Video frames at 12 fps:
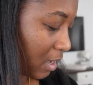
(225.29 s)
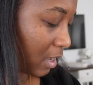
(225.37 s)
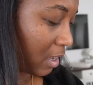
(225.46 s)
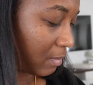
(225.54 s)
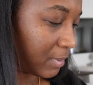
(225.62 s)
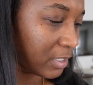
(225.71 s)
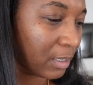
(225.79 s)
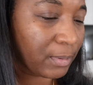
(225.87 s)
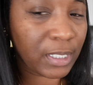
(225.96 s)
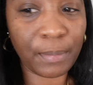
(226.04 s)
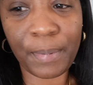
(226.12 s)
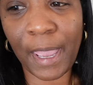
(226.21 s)
Um, and so I'm
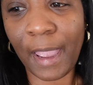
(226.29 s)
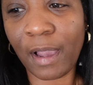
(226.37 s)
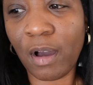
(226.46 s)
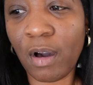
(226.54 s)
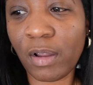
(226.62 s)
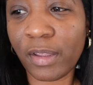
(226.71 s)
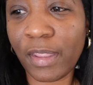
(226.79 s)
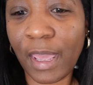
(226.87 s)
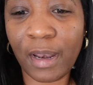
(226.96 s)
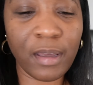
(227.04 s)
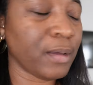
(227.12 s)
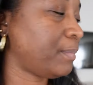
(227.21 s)
going to pack all of
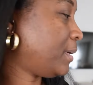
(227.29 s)
that up